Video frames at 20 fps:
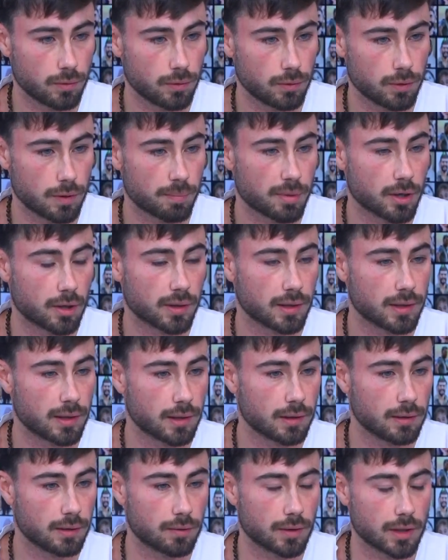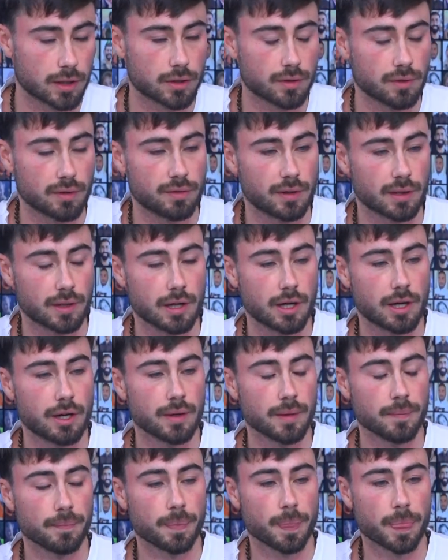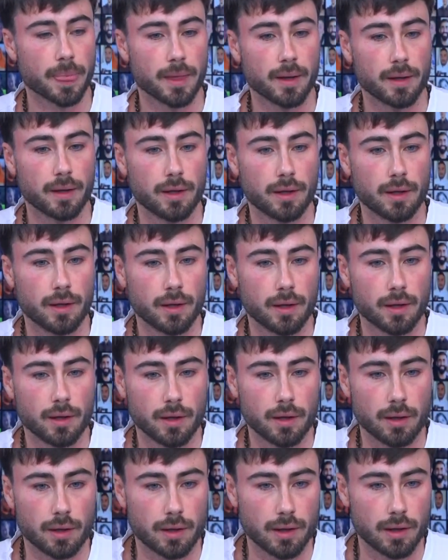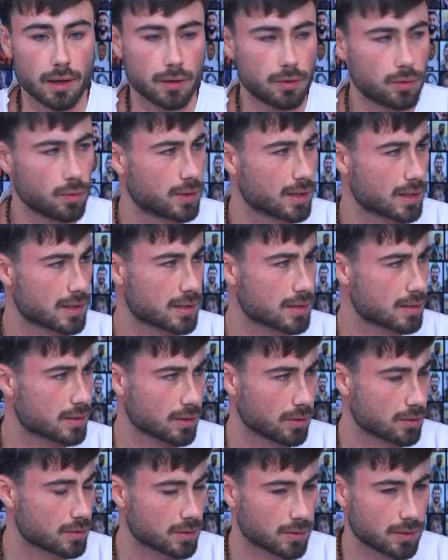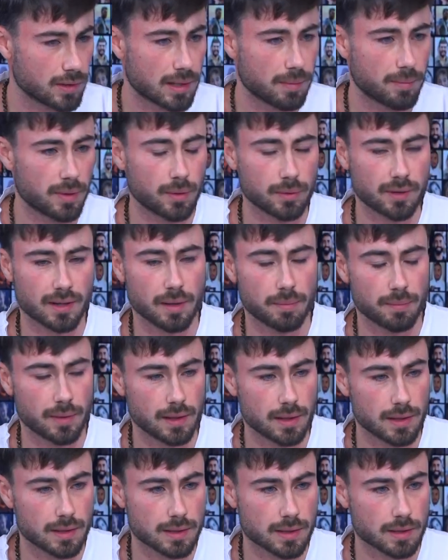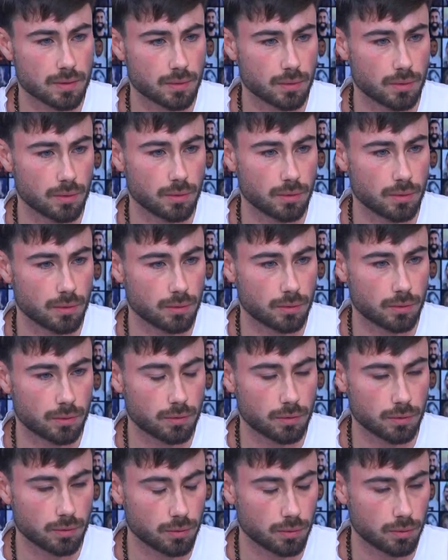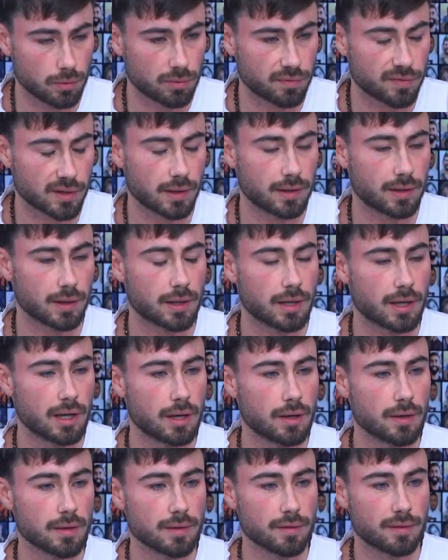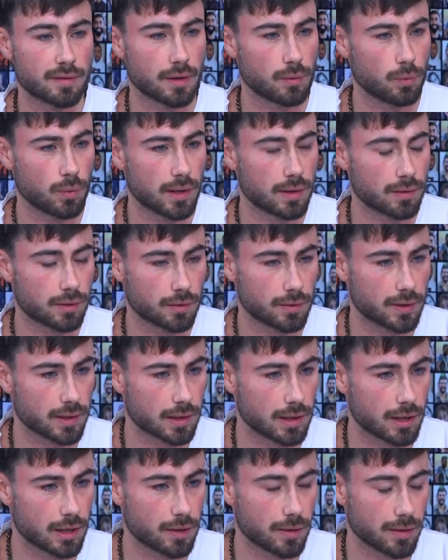the parking direction of the car. It took us also about 10 minutes to find the car. Then we entered the car,